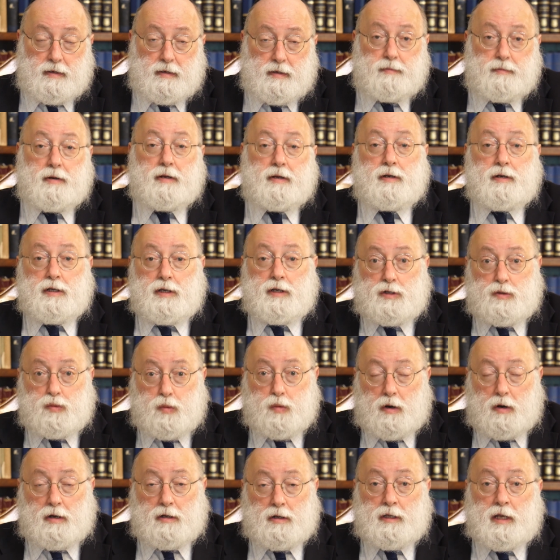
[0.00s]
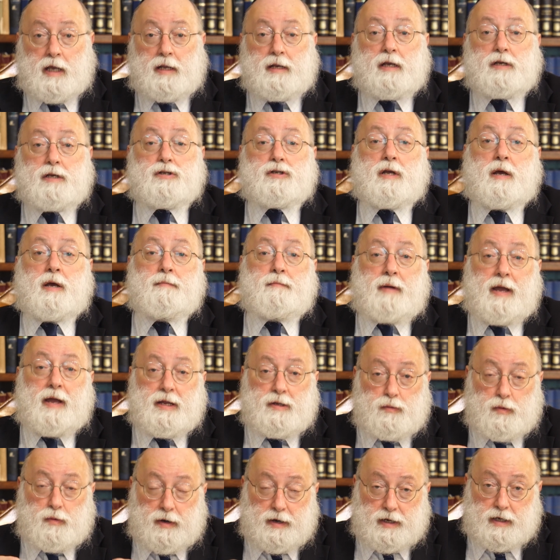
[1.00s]
But in this world that Hashem
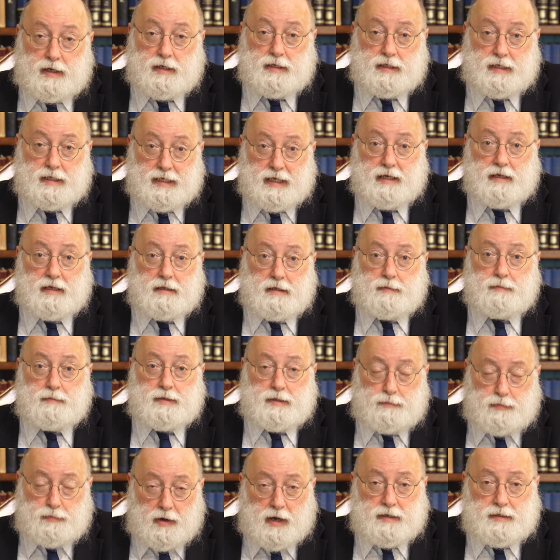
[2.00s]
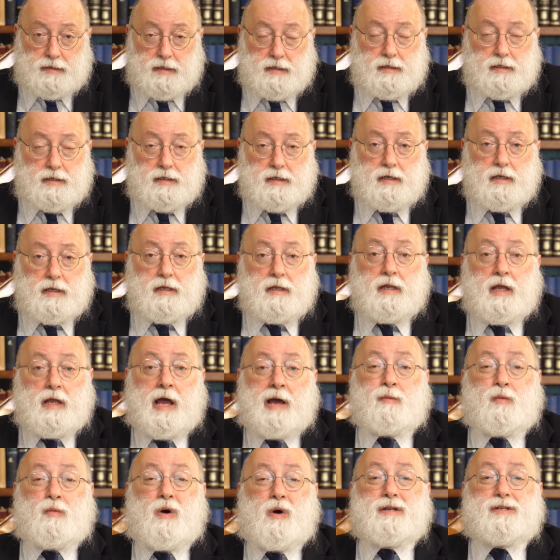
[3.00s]
made where he conceals his presence
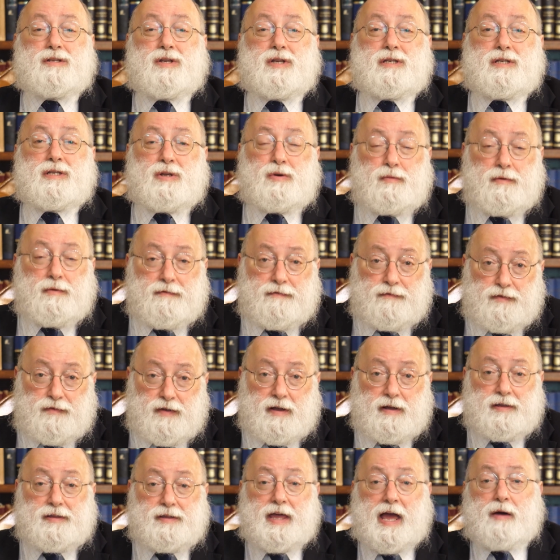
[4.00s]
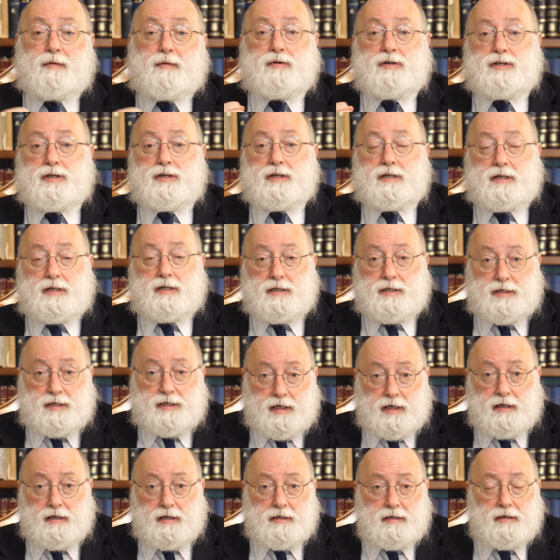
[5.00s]
and wants us to reveal that which is
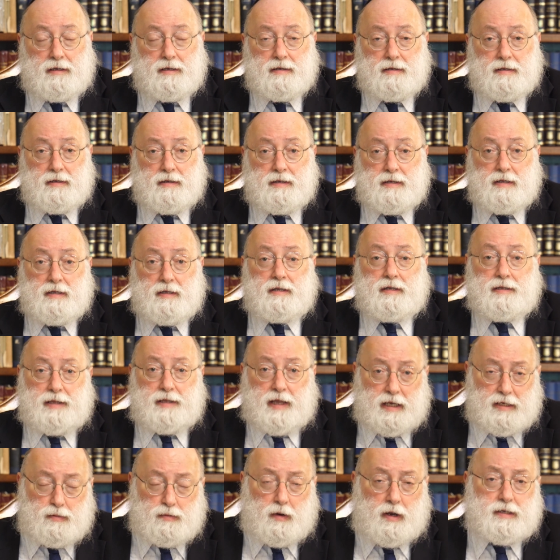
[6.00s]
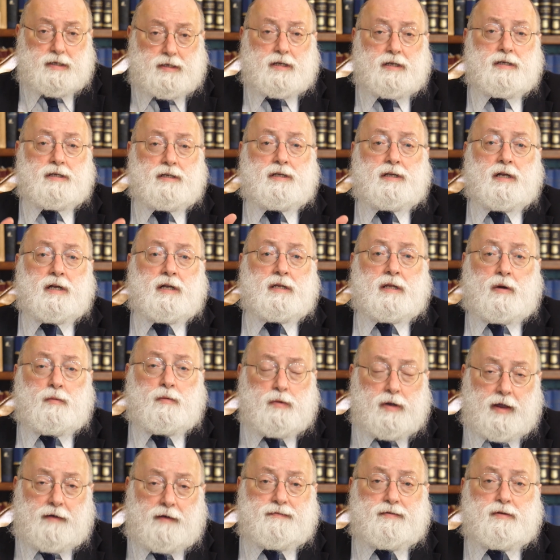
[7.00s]
concealed, that's why it's concealed, and
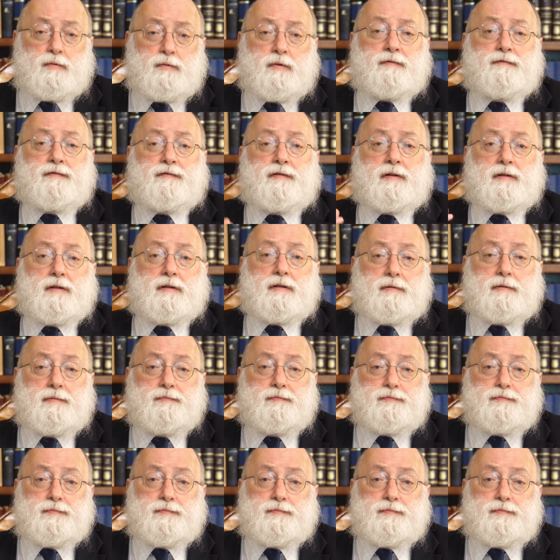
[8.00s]
we have to reveal it.